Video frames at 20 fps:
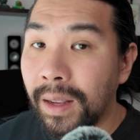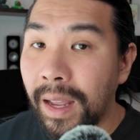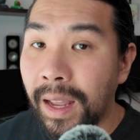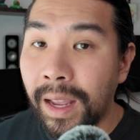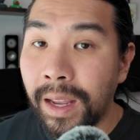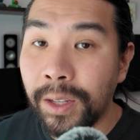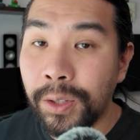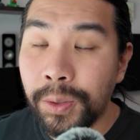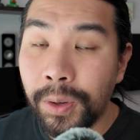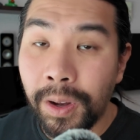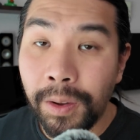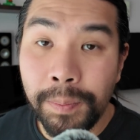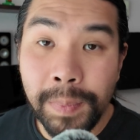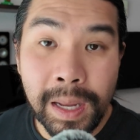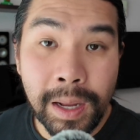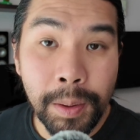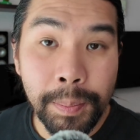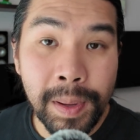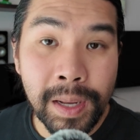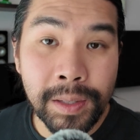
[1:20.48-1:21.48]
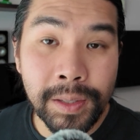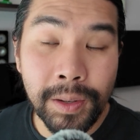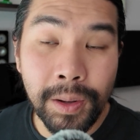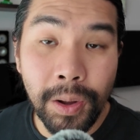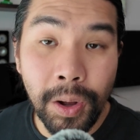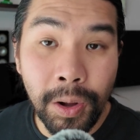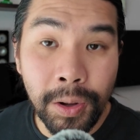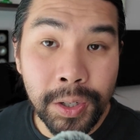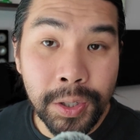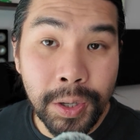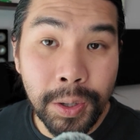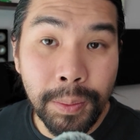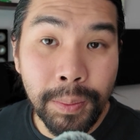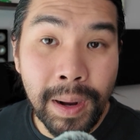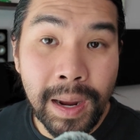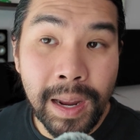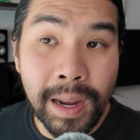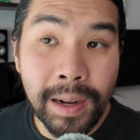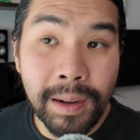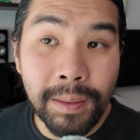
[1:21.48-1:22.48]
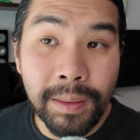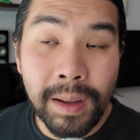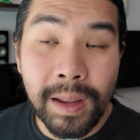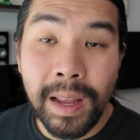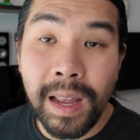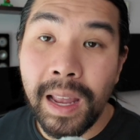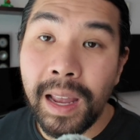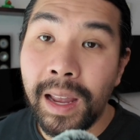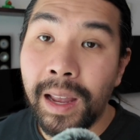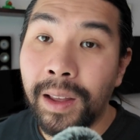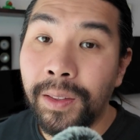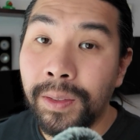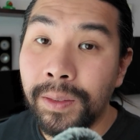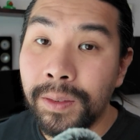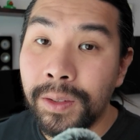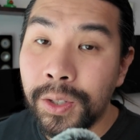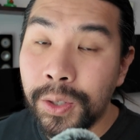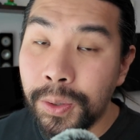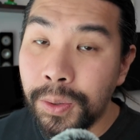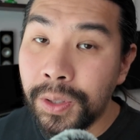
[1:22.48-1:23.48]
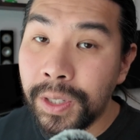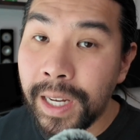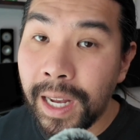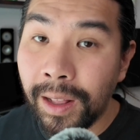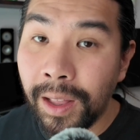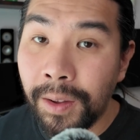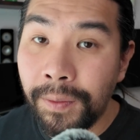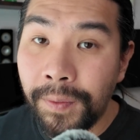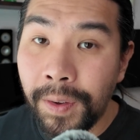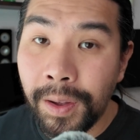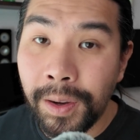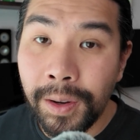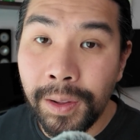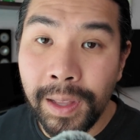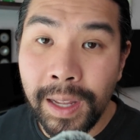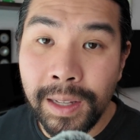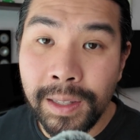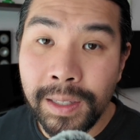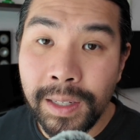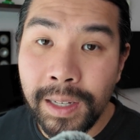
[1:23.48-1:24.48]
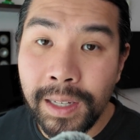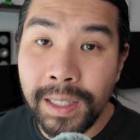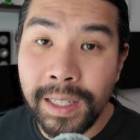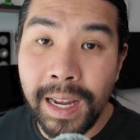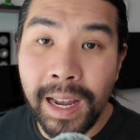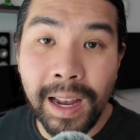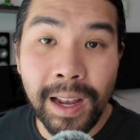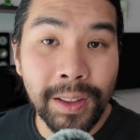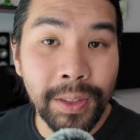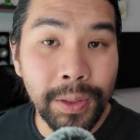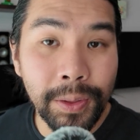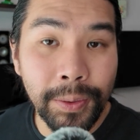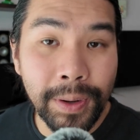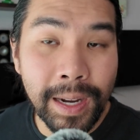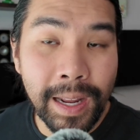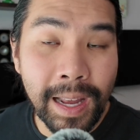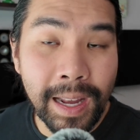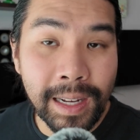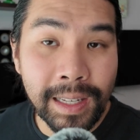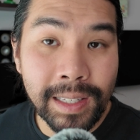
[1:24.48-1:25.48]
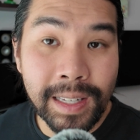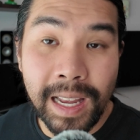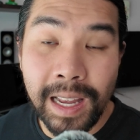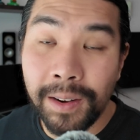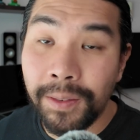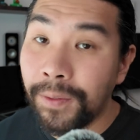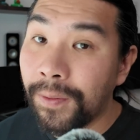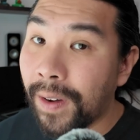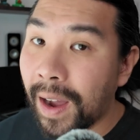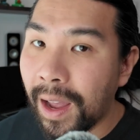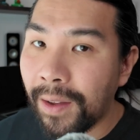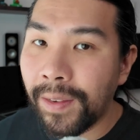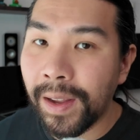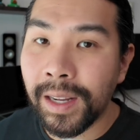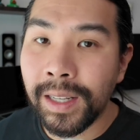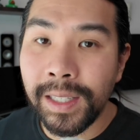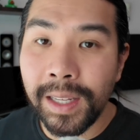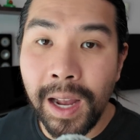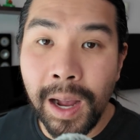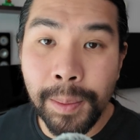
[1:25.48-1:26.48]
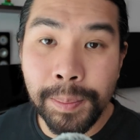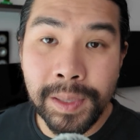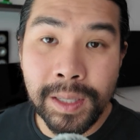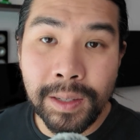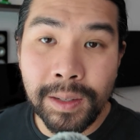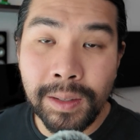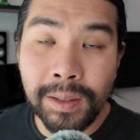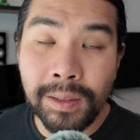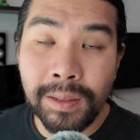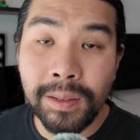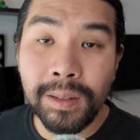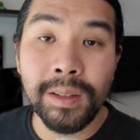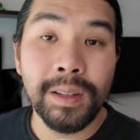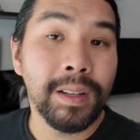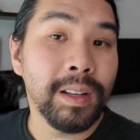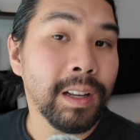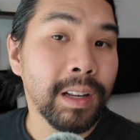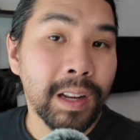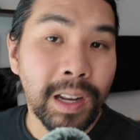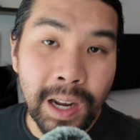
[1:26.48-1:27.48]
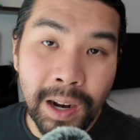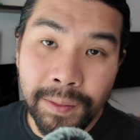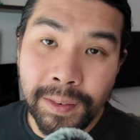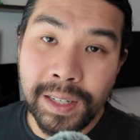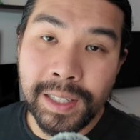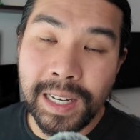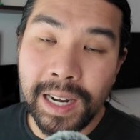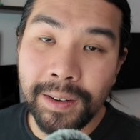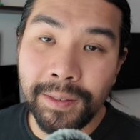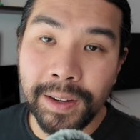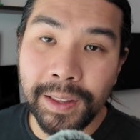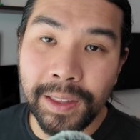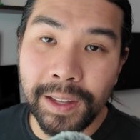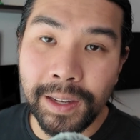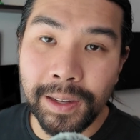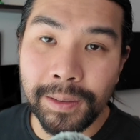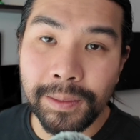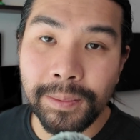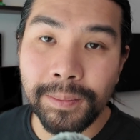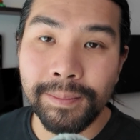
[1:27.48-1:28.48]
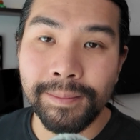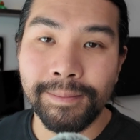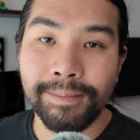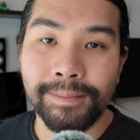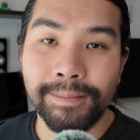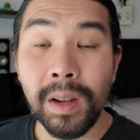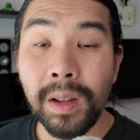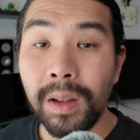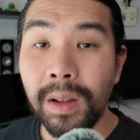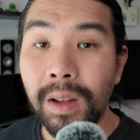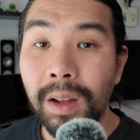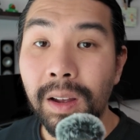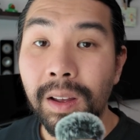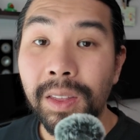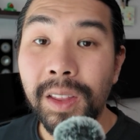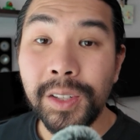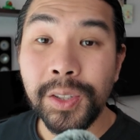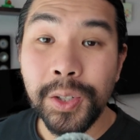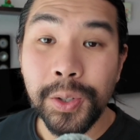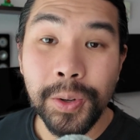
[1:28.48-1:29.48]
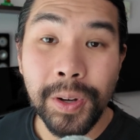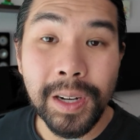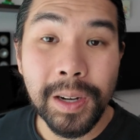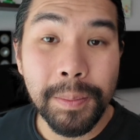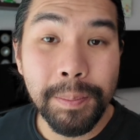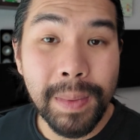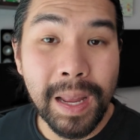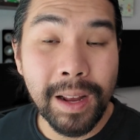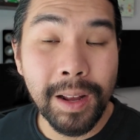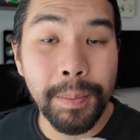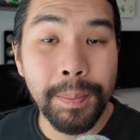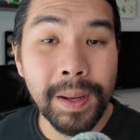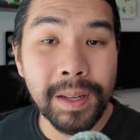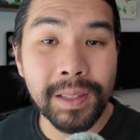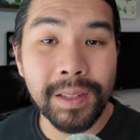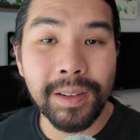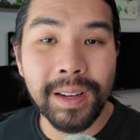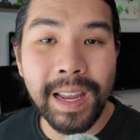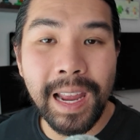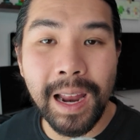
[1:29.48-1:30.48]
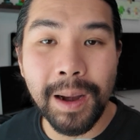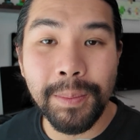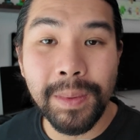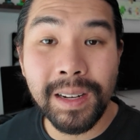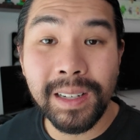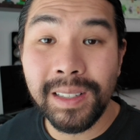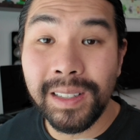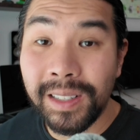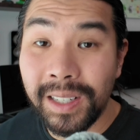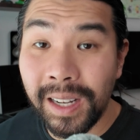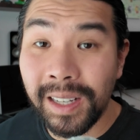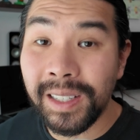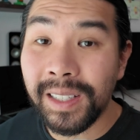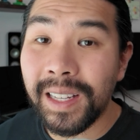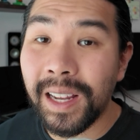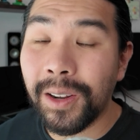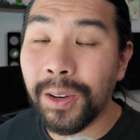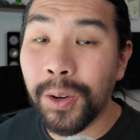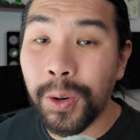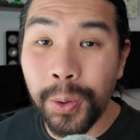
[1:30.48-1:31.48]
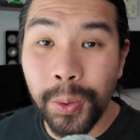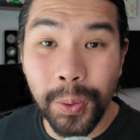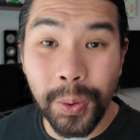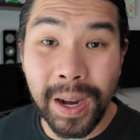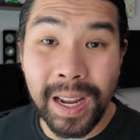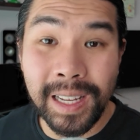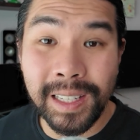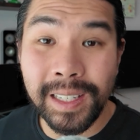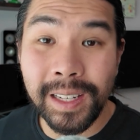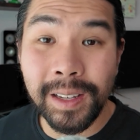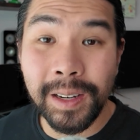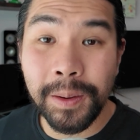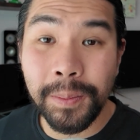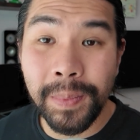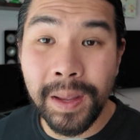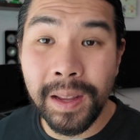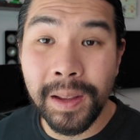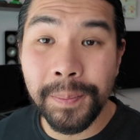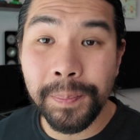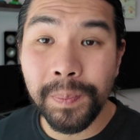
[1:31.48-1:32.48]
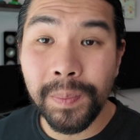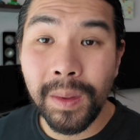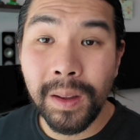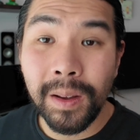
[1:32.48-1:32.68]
a 12 megapixel ultra wide, and two telephoto lenses at 3x and 5x optical covers everything. The 200 megapixel camera does sound crazy to me,